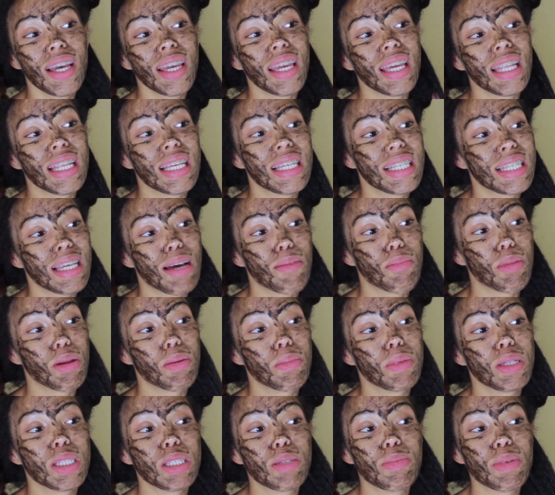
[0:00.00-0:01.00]
any
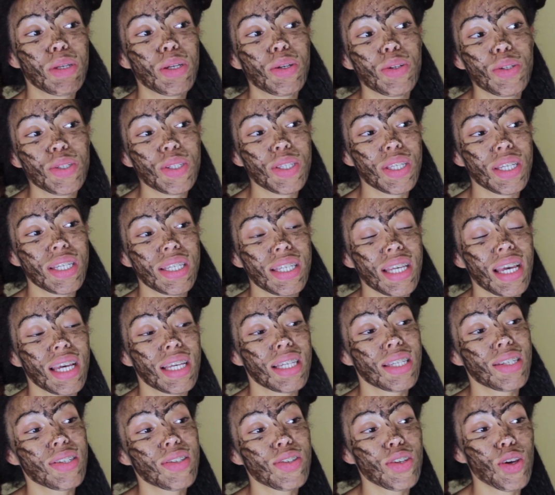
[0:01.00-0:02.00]
supplements because this
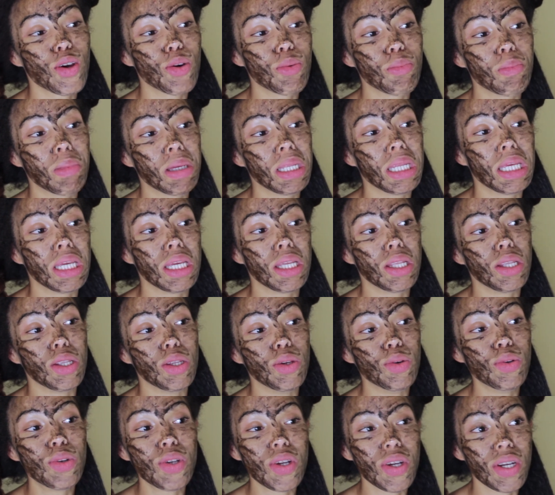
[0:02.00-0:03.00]
has so many
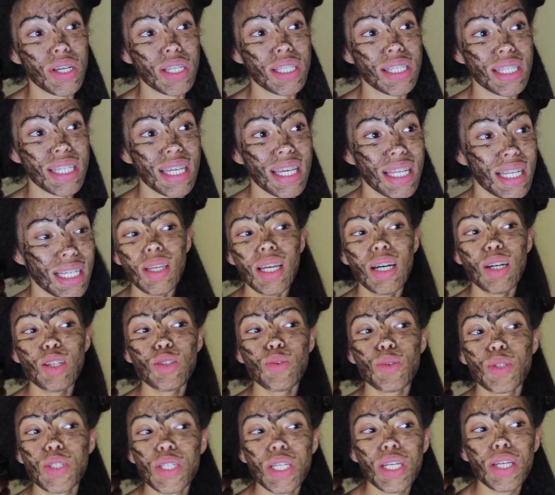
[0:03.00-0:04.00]
nutrients in it. I was
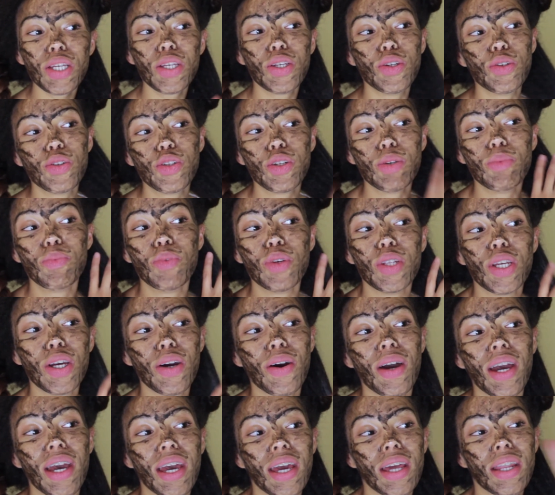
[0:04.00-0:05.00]
watching a YouTube video
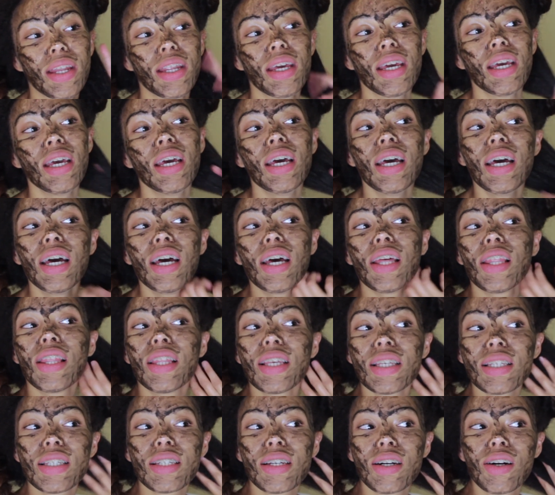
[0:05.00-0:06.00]
and
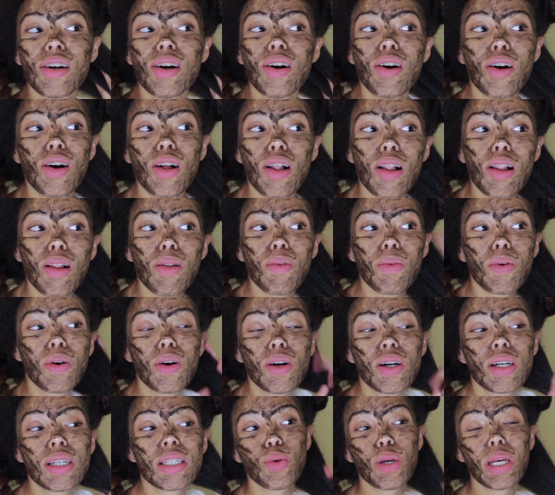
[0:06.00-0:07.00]
this girl
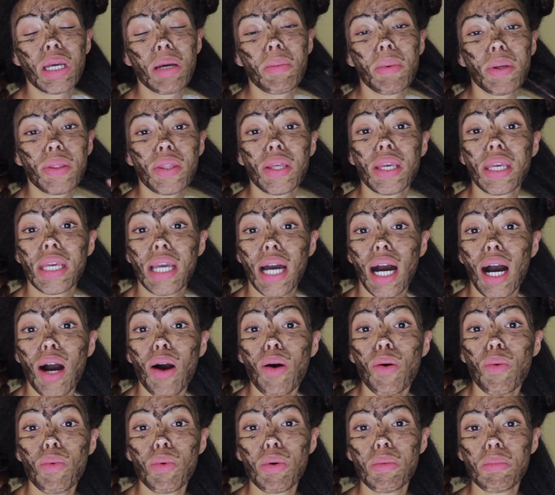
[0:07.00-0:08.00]
was talking about the
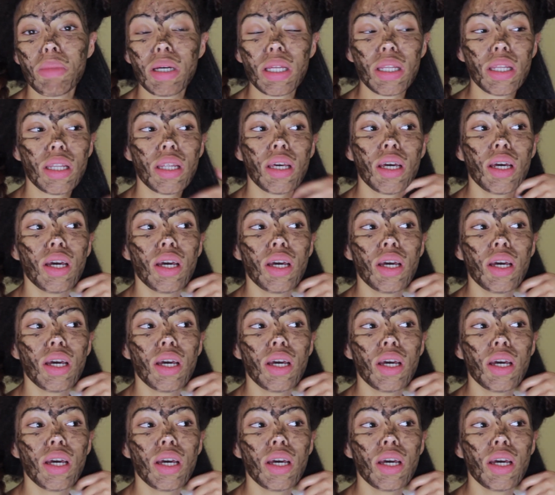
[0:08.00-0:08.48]
Yao woman